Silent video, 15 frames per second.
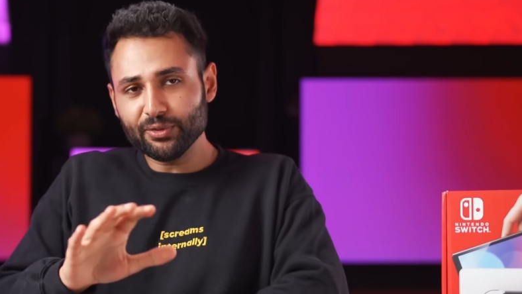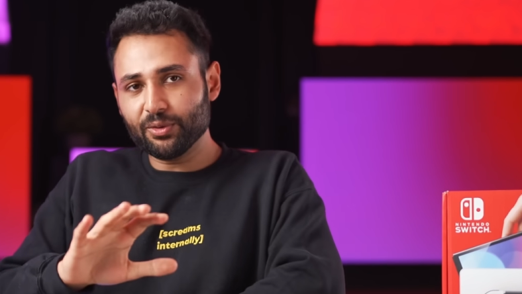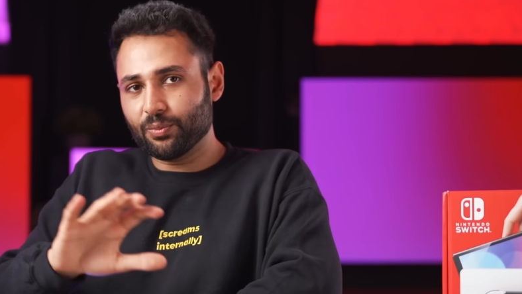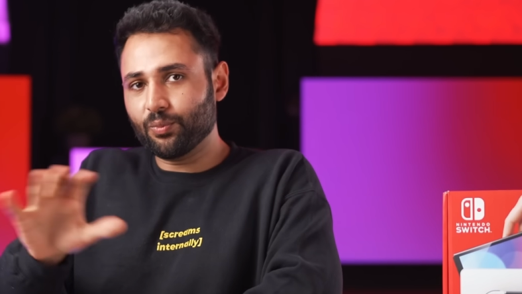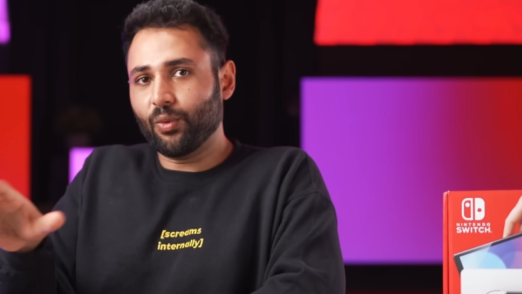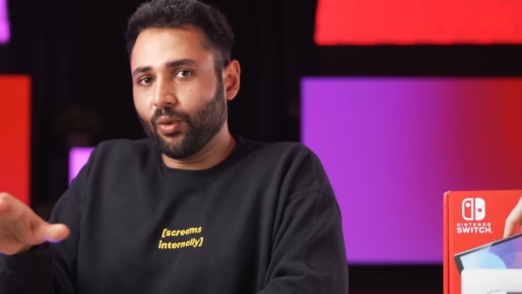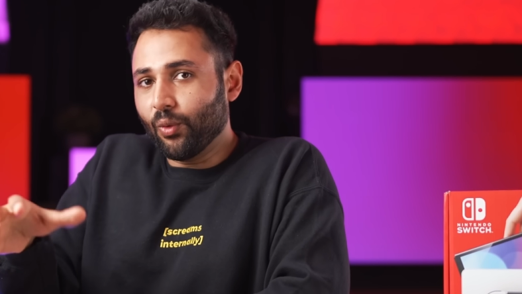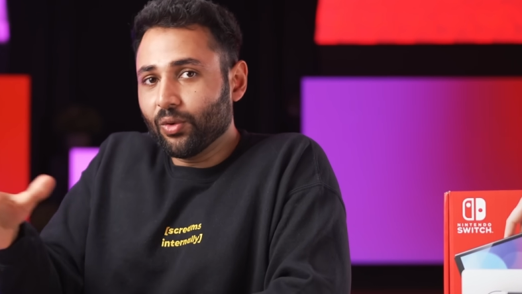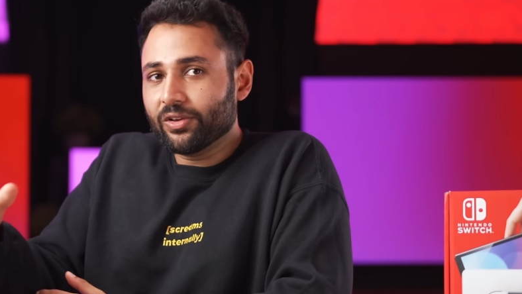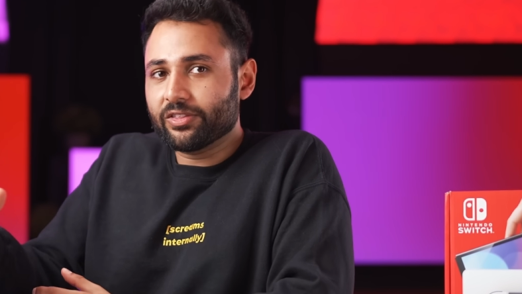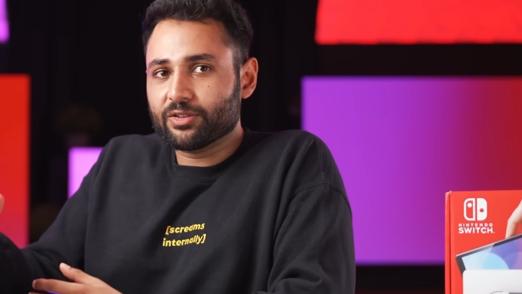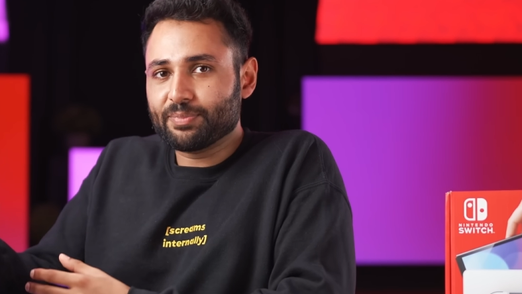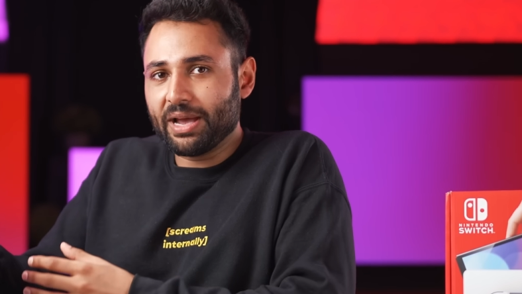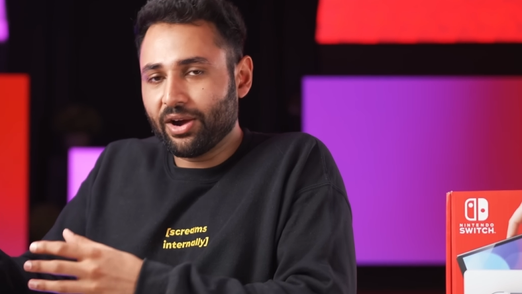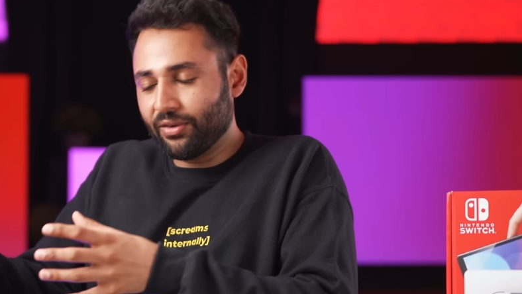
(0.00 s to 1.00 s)
for what all of
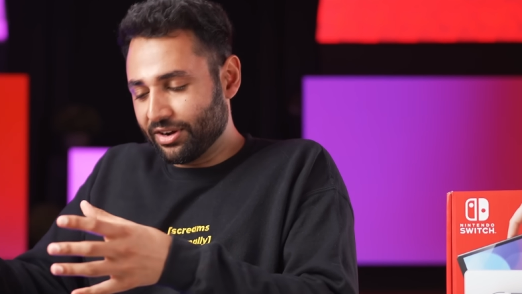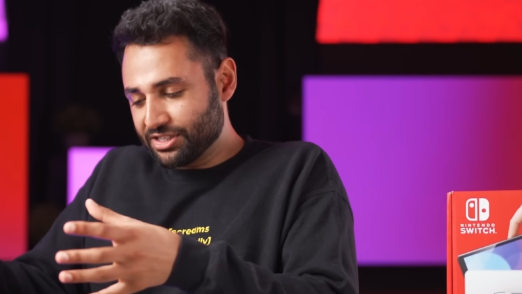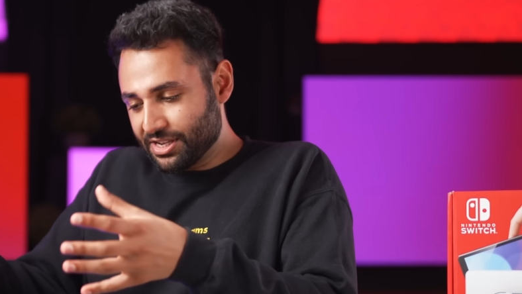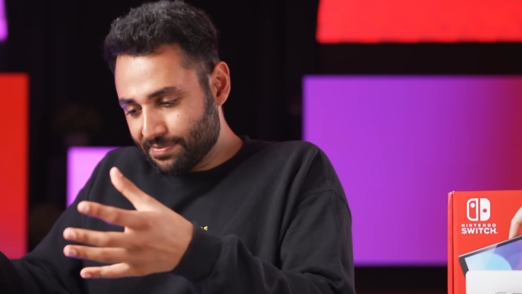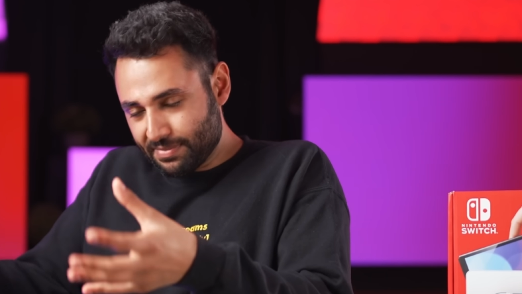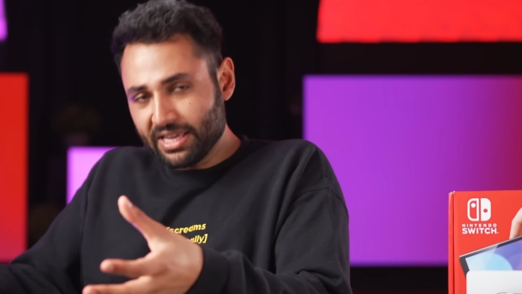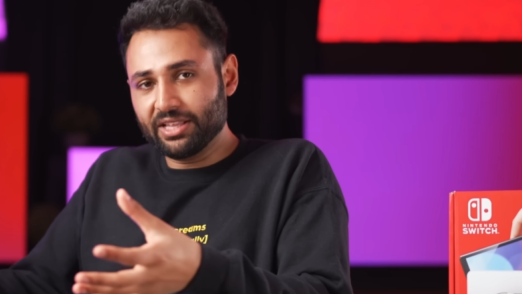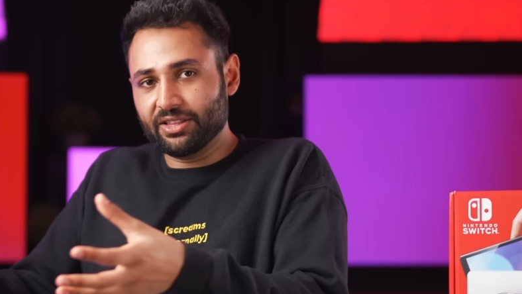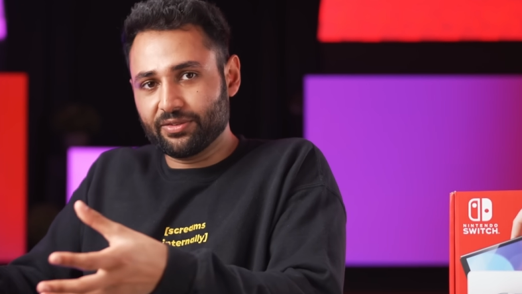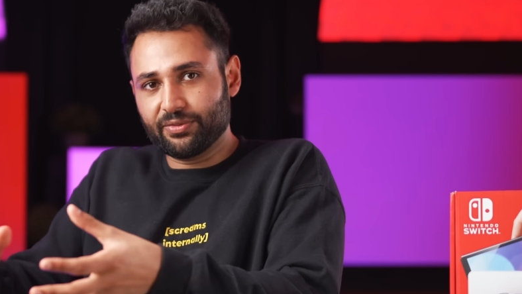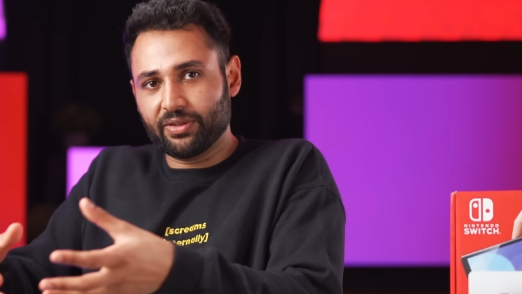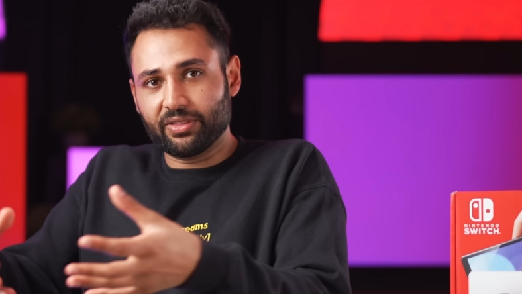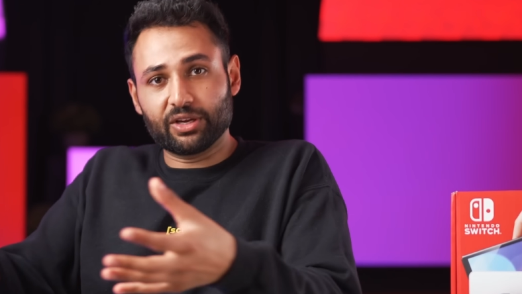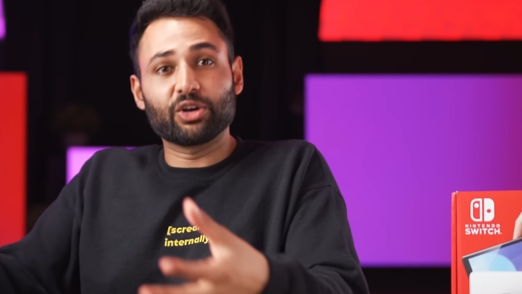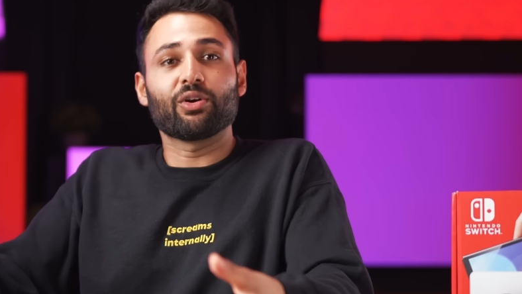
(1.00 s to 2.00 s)
this power actually means
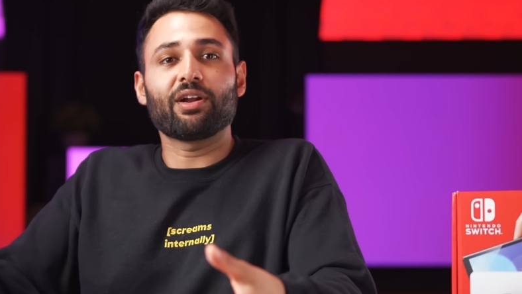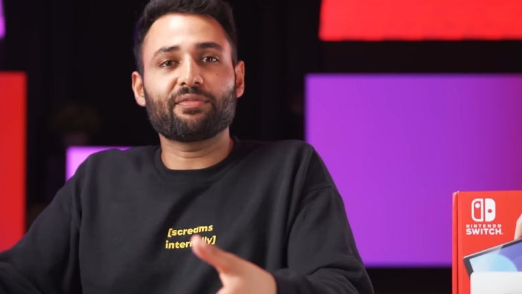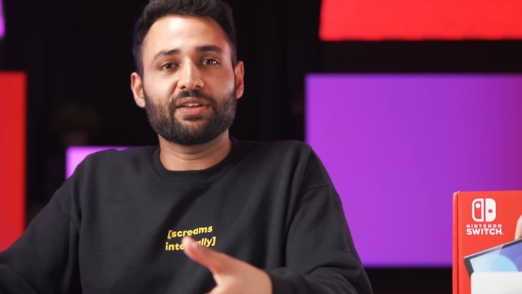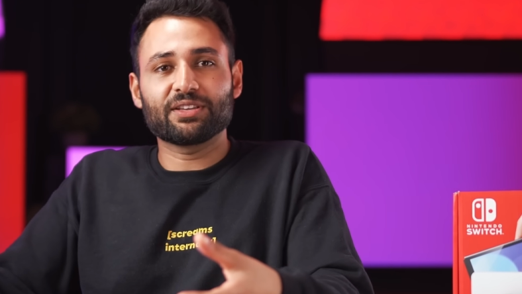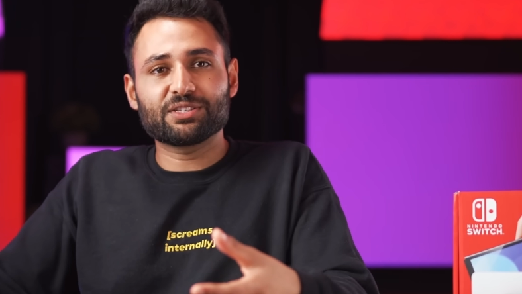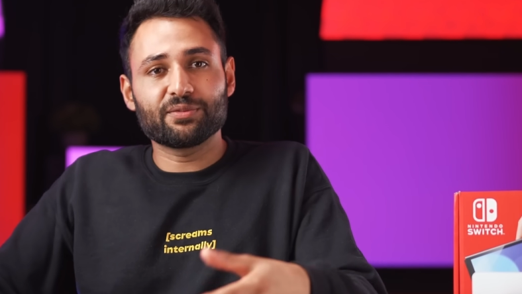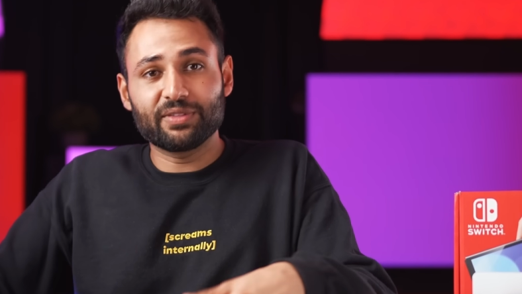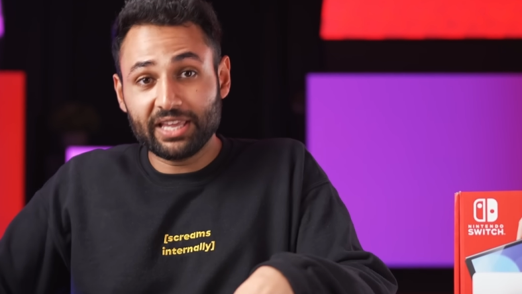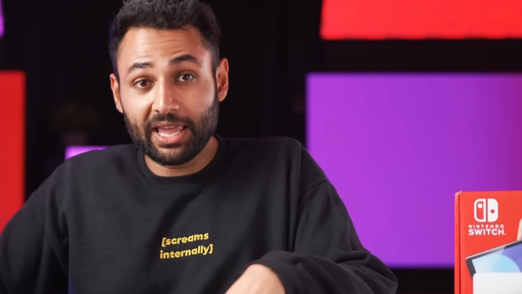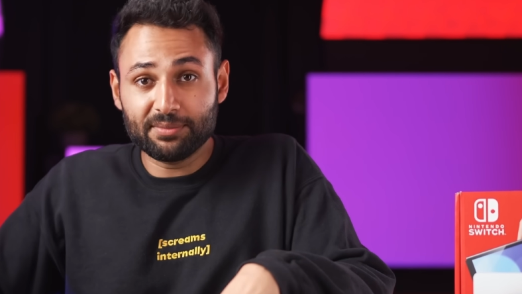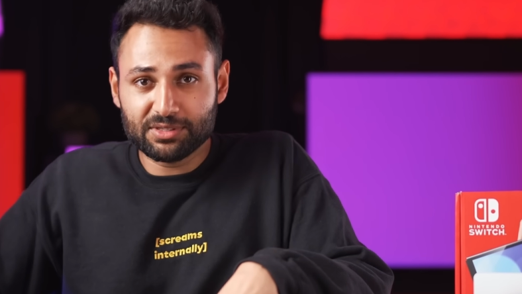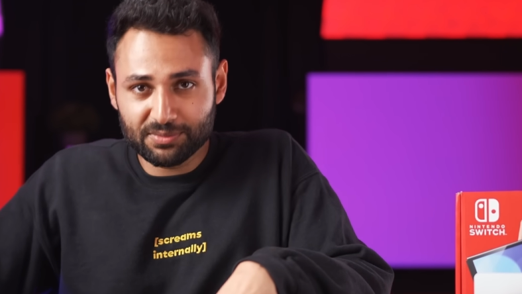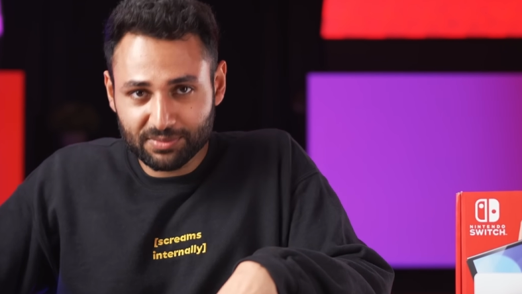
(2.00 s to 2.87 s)
for the graphics of the games